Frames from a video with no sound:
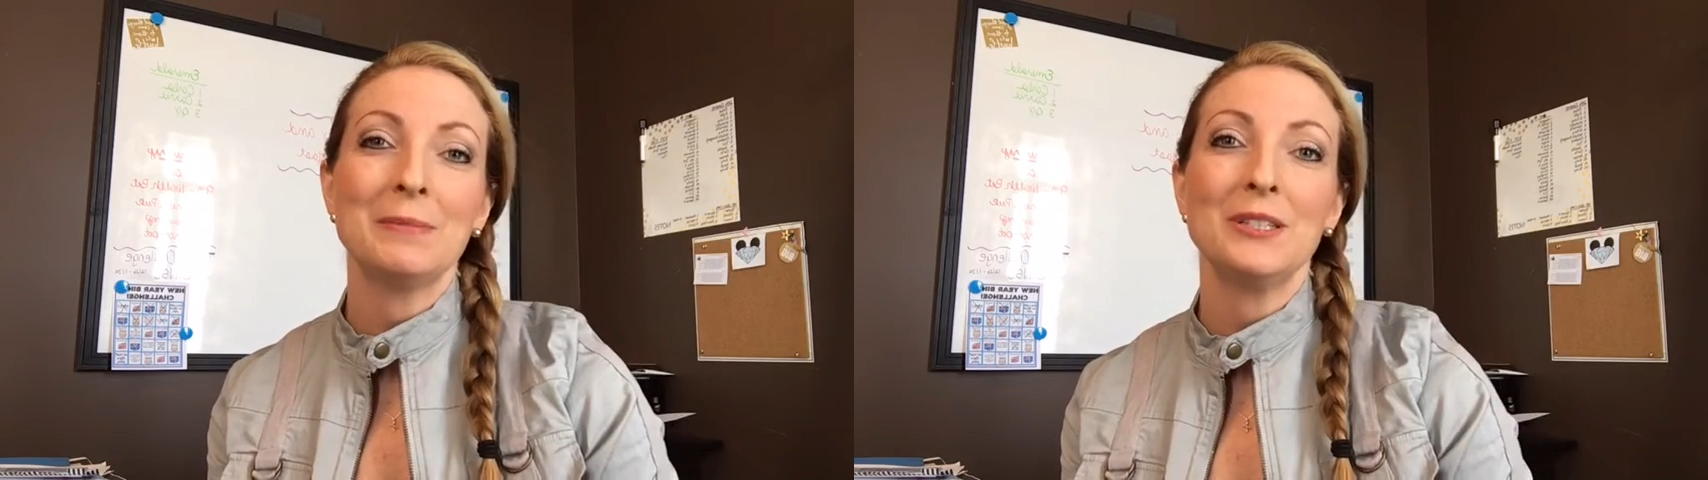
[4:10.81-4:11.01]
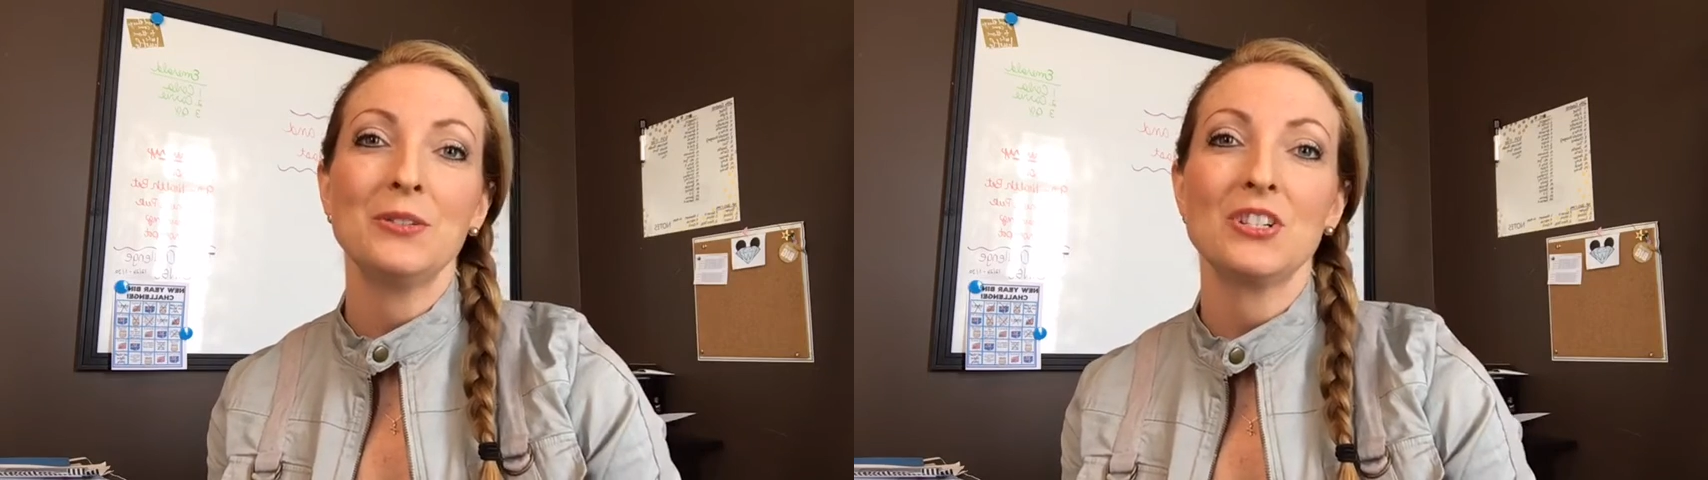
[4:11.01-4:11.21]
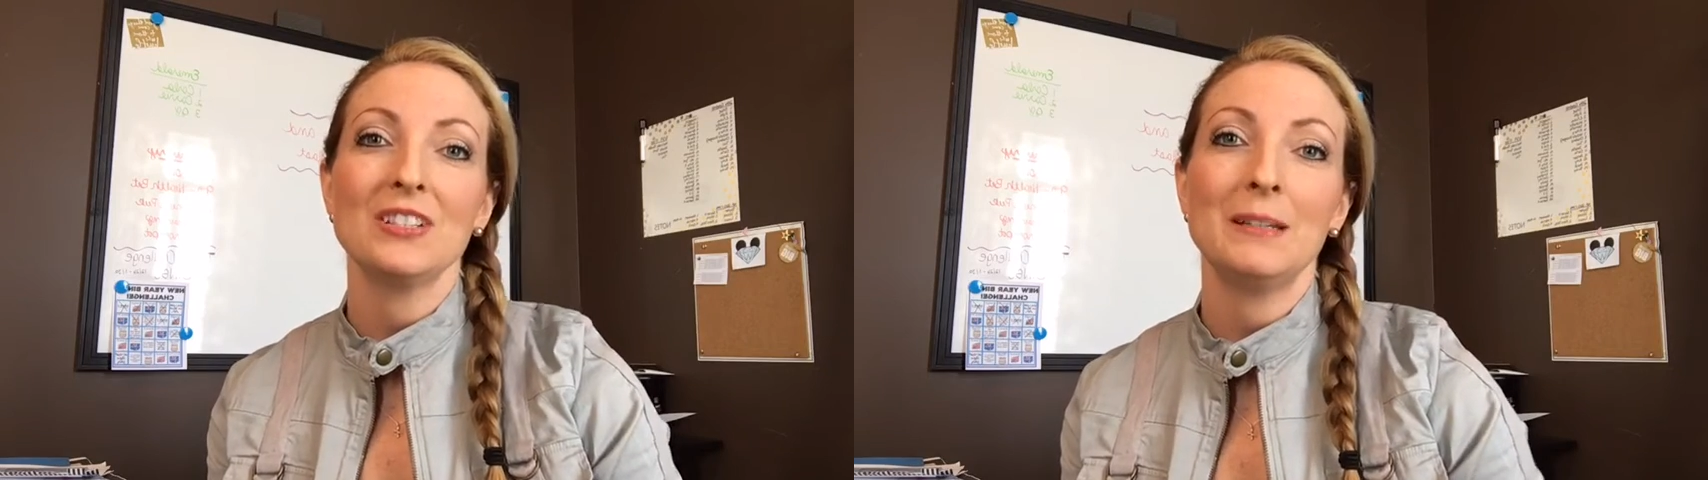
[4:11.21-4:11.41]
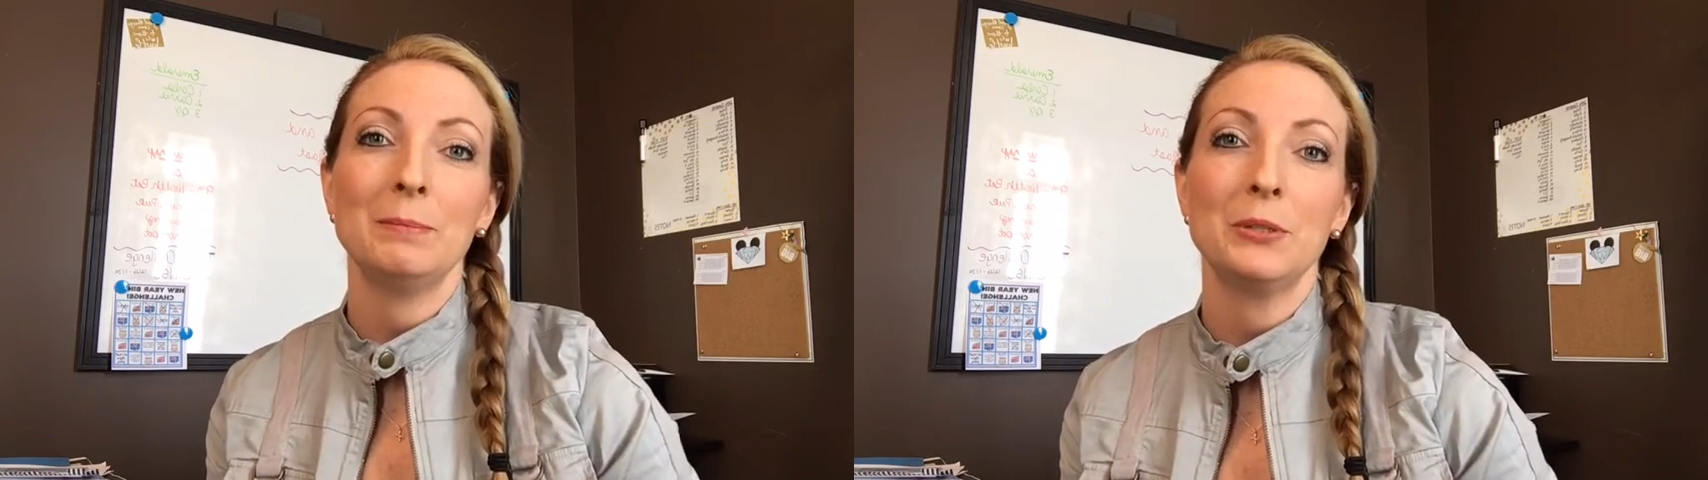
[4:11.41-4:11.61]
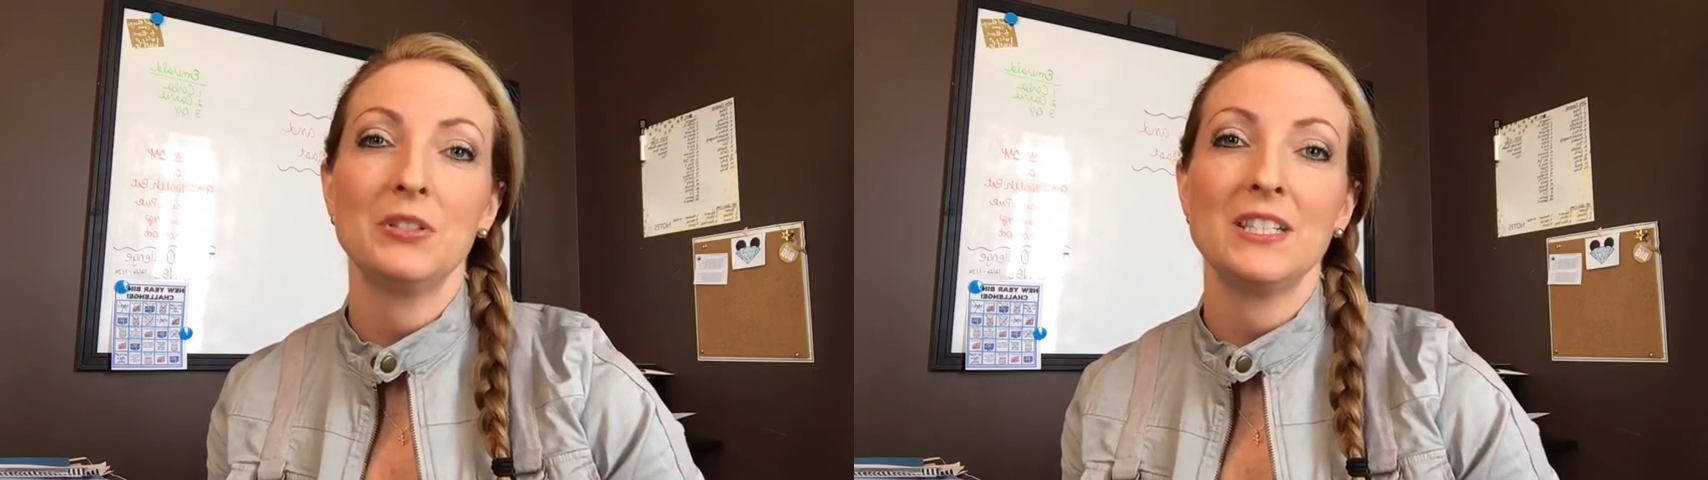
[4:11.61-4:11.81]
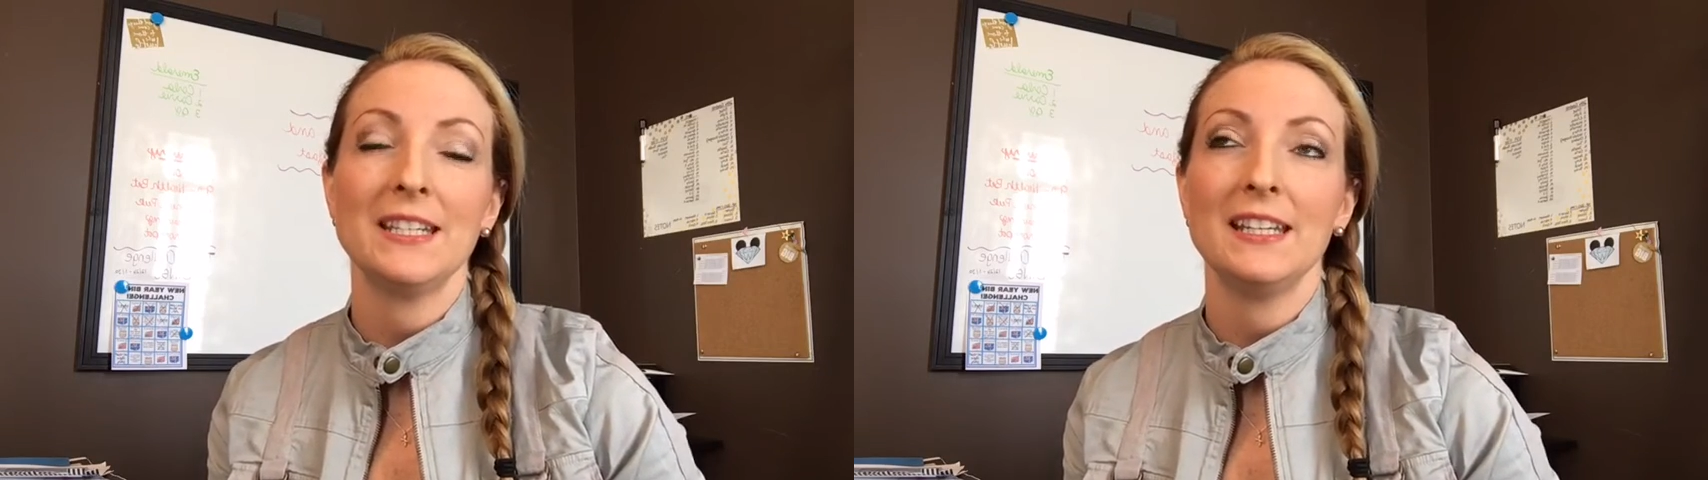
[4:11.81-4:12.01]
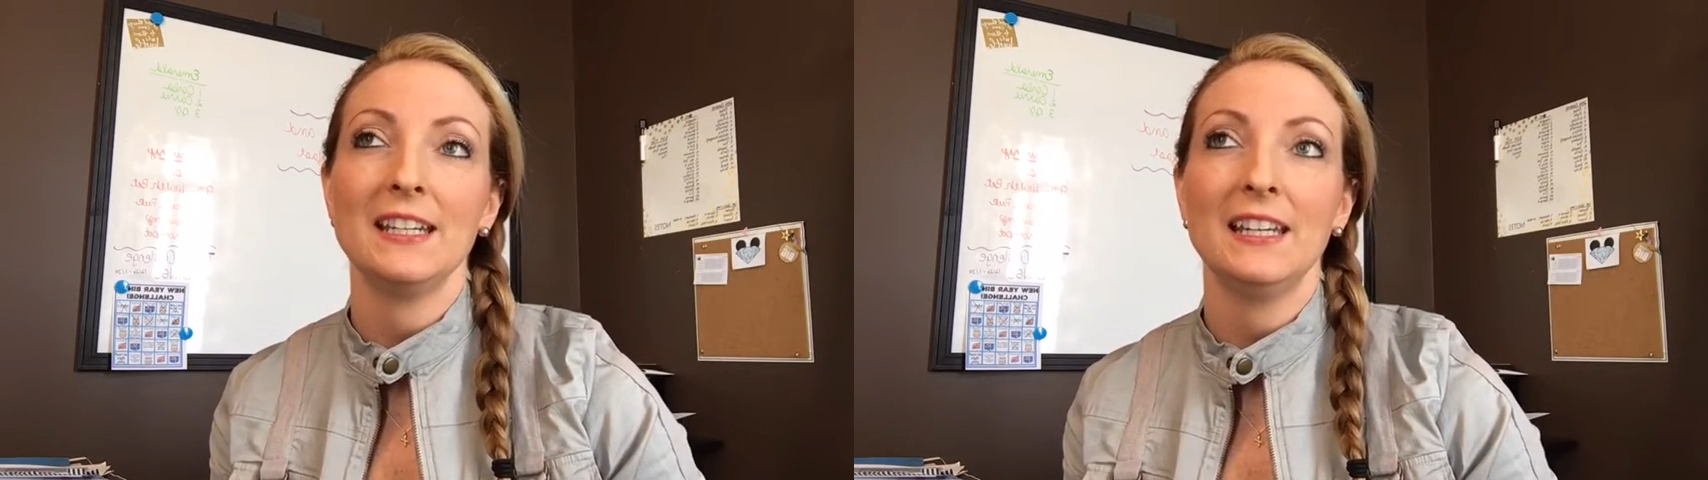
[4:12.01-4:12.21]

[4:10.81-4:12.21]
usually boosting